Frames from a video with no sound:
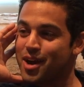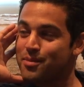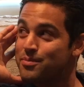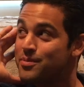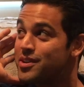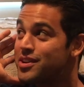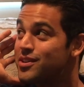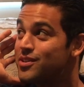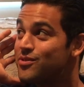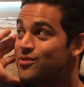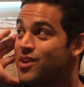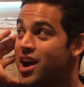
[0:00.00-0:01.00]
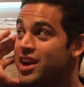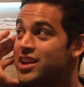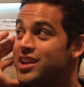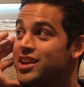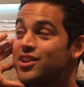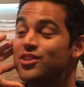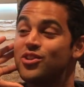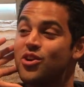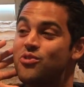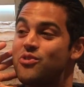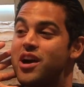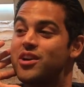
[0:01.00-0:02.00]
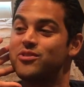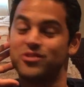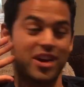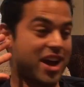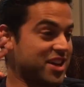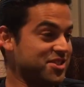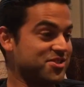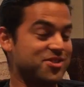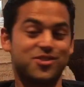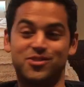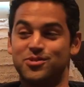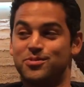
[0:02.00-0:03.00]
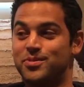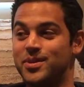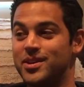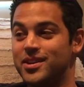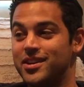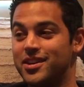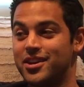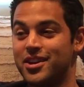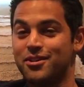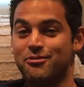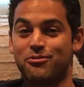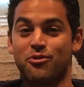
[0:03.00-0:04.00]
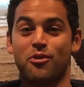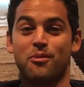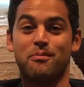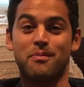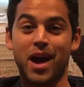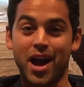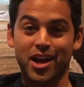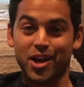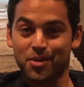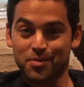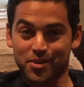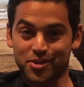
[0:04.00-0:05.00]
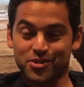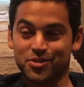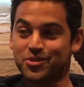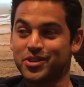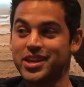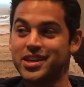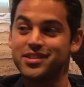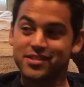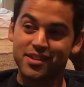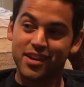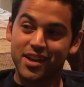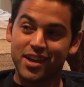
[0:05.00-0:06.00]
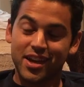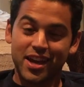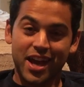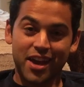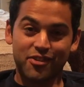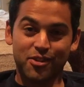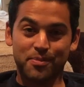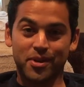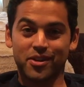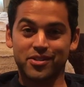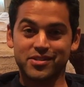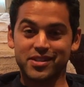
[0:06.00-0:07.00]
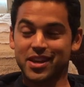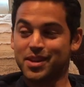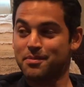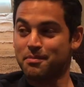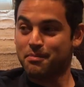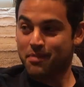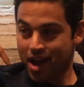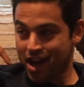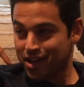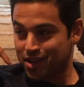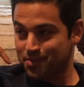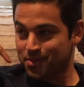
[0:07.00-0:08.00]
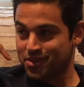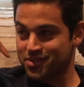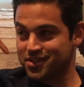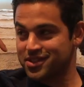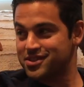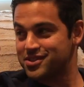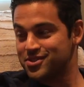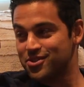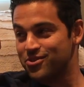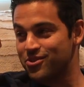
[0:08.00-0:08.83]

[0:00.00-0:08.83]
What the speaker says: I'm riding in a lowrider with Ice Cube for my commercial. He's having an appearance in my commercial. This is